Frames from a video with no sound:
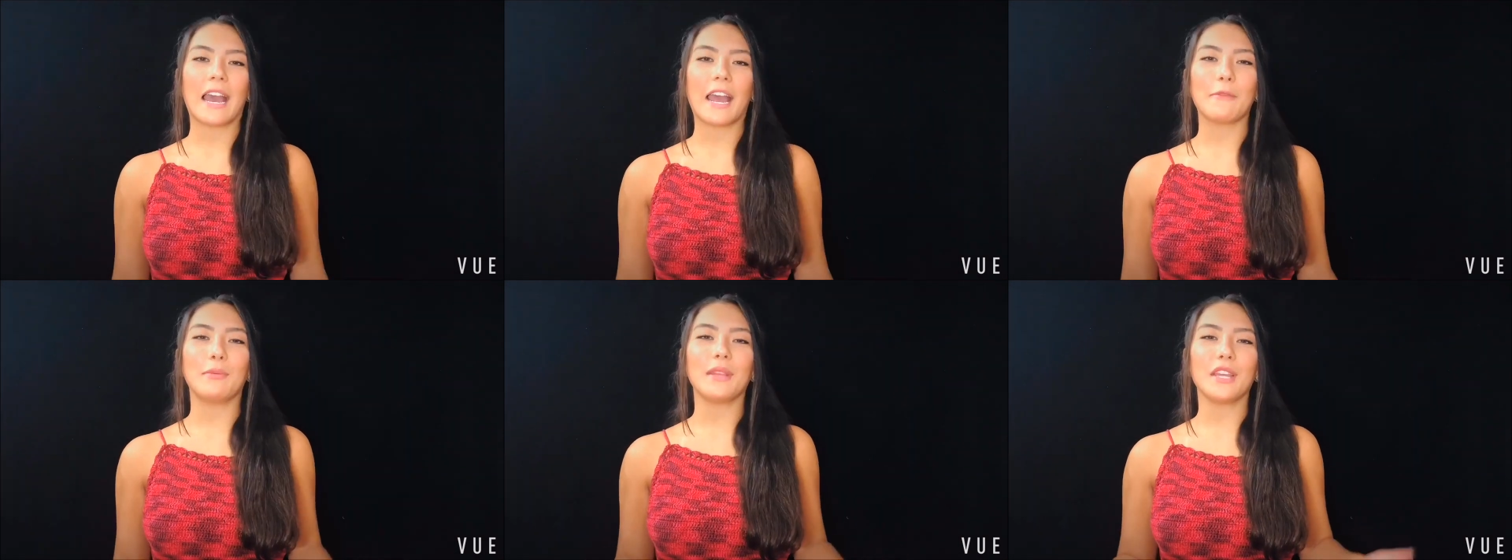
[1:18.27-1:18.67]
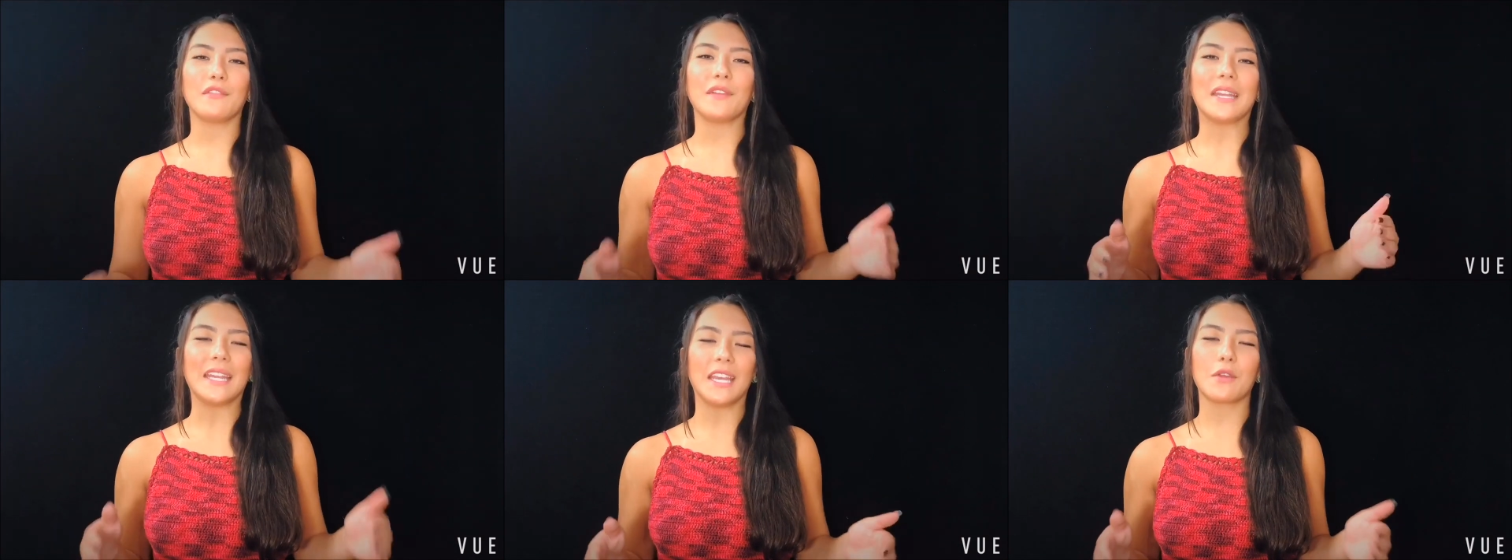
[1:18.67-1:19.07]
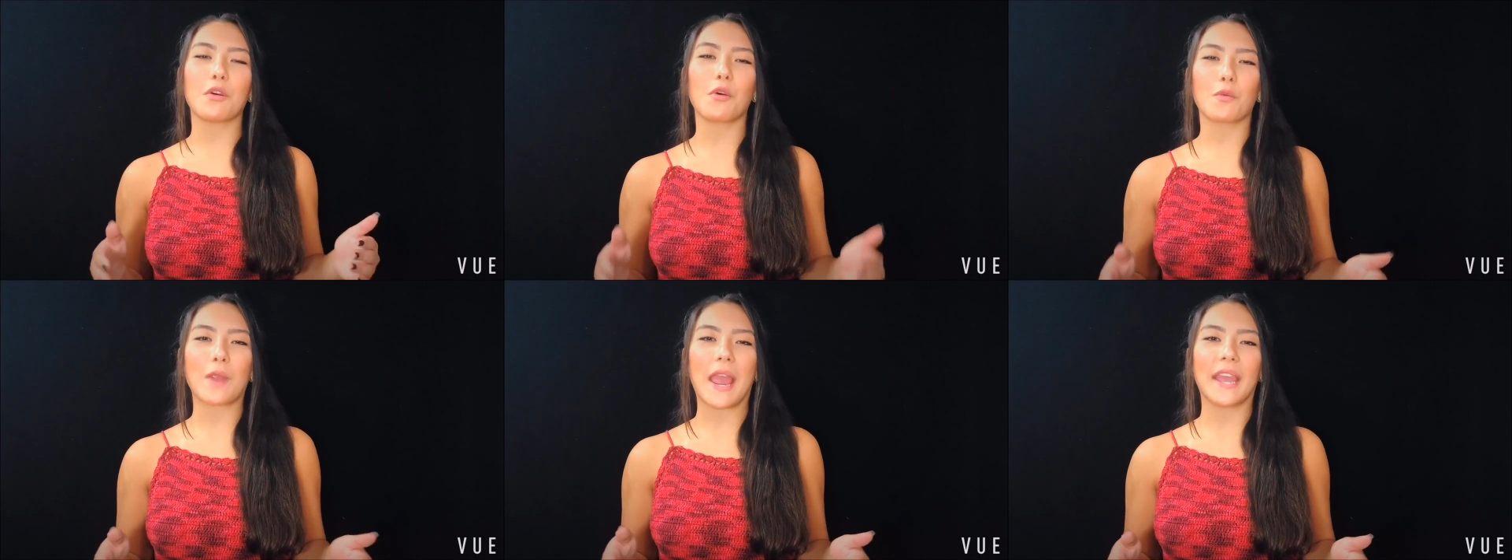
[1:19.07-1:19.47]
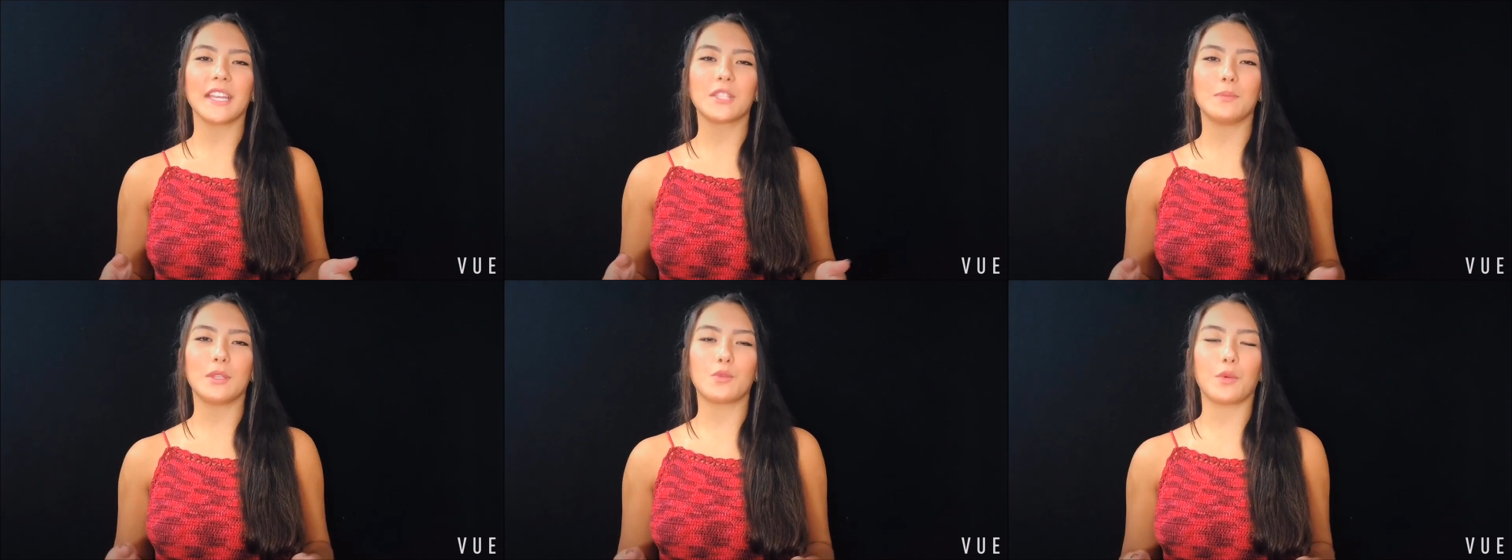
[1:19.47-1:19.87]
I believe in equal
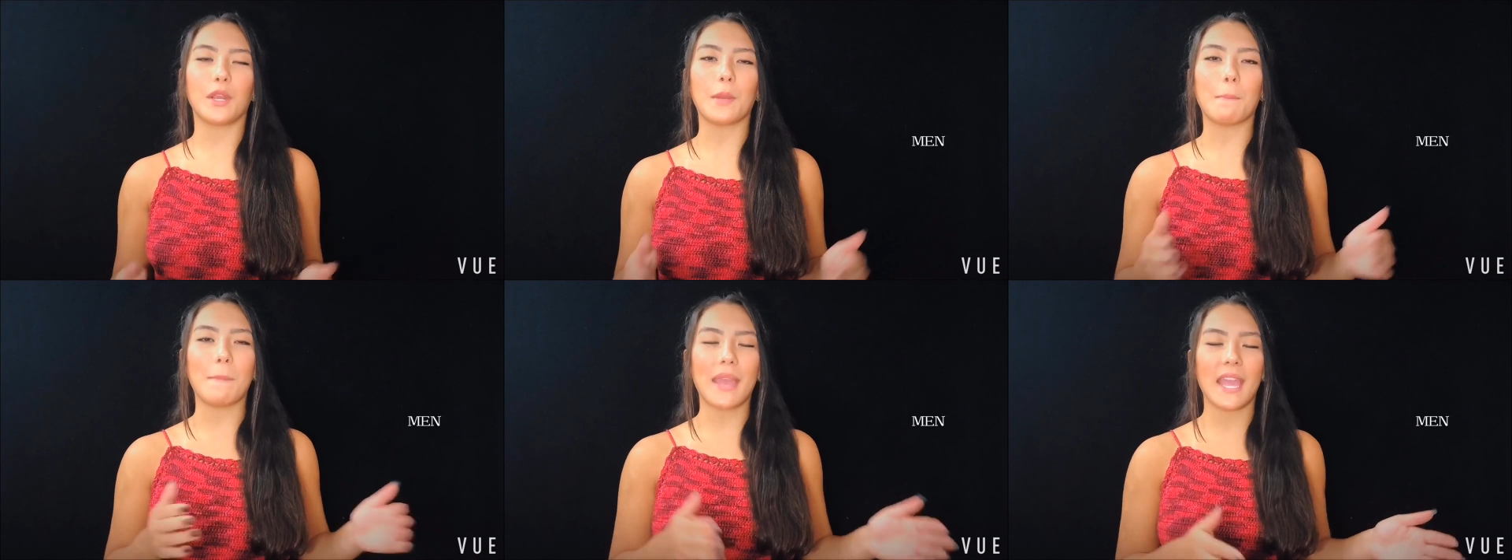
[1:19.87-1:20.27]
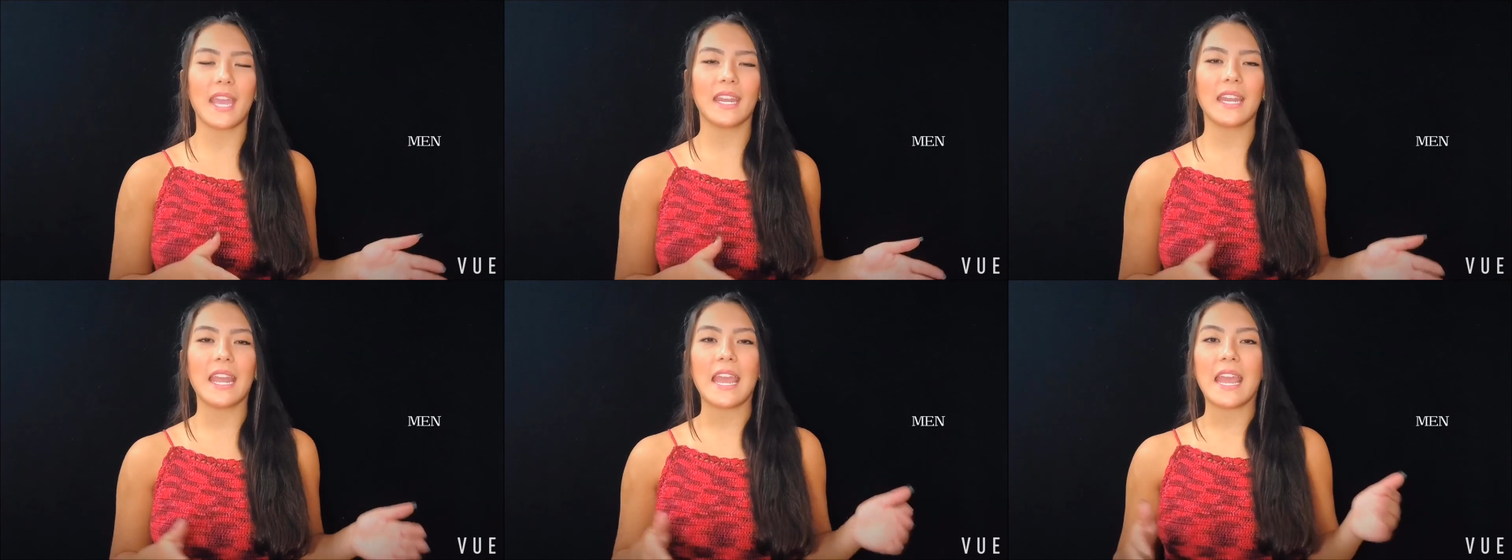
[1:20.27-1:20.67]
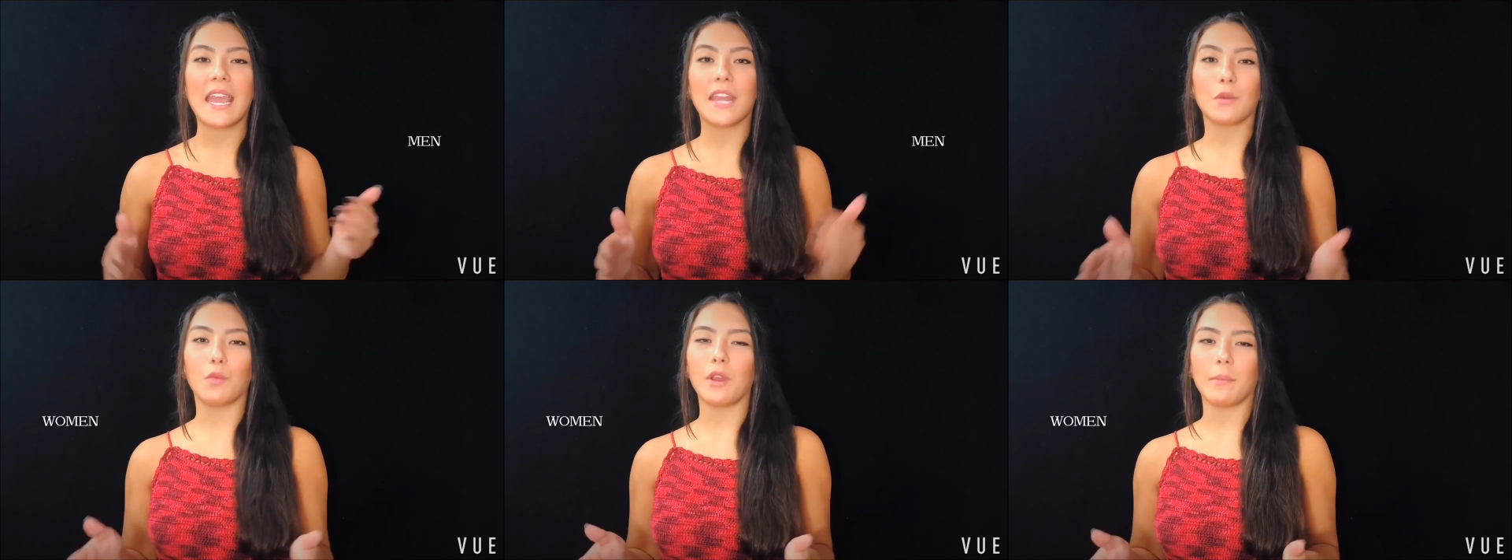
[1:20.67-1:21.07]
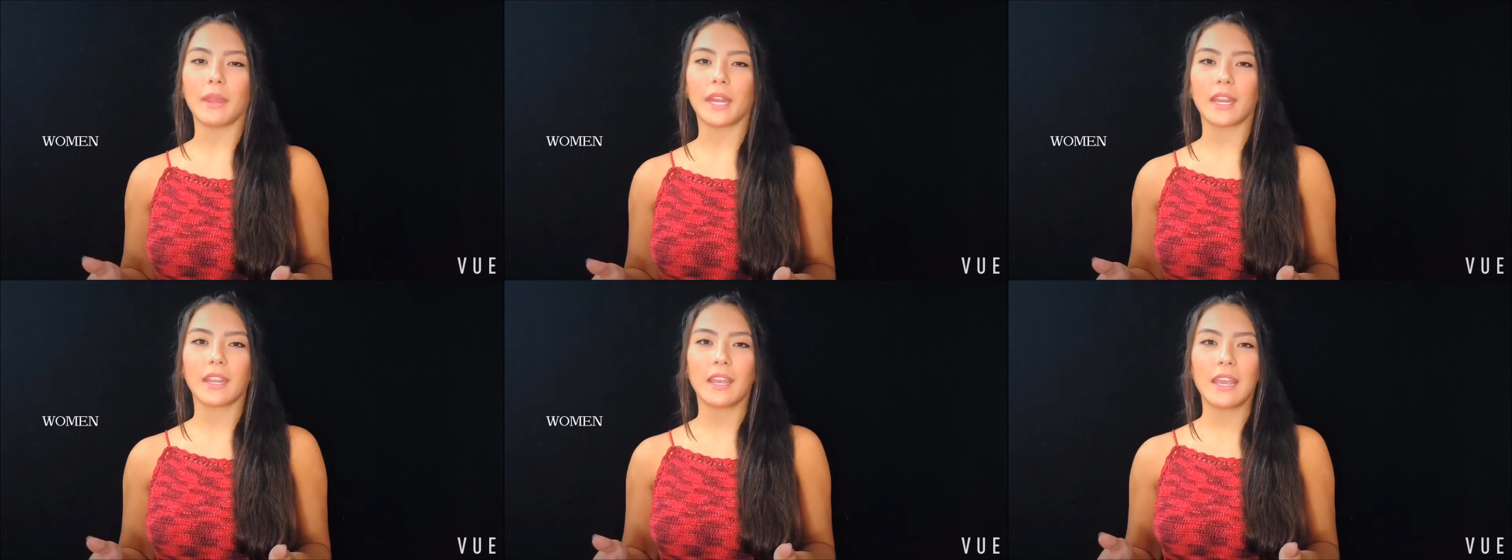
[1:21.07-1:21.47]
rights between men and women.